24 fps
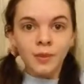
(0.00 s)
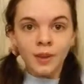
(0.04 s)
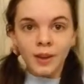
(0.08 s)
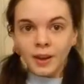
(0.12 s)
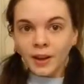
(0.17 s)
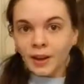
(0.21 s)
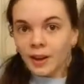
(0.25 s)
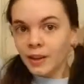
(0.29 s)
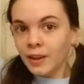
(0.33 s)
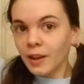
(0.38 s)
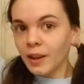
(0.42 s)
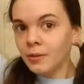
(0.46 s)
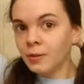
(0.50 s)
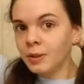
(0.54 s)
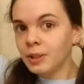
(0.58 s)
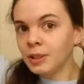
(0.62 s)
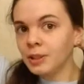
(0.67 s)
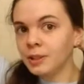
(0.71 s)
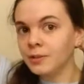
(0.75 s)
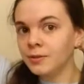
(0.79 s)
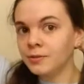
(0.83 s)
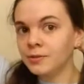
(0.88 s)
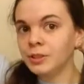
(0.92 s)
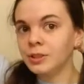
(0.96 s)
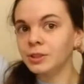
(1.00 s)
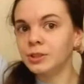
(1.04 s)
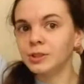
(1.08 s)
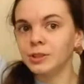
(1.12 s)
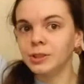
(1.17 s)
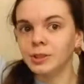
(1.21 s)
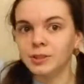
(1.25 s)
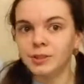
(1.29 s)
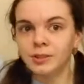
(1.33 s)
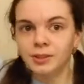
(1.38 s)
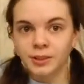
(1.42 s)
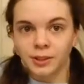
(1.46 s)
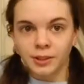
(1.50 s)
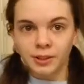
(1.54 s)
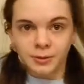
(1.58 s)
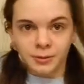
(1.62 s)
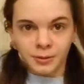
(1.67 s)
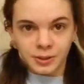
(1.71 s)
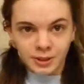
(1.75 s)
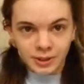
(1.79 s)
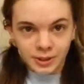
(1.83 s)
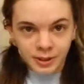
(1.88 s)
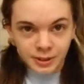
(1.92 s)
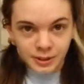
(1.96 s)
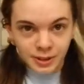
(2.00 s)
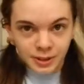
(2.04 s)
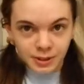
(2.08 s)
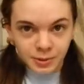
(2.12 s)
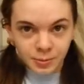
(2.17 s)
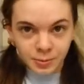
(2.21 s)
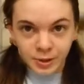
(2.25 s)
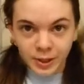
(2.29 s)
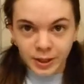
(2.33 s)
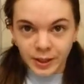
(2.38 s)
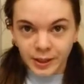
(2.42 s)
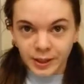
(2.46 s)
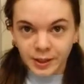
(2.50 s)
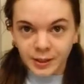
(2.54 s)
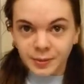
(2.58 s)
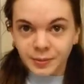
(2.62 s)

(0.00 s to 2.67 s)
And now we can officially start with the Dutch braid.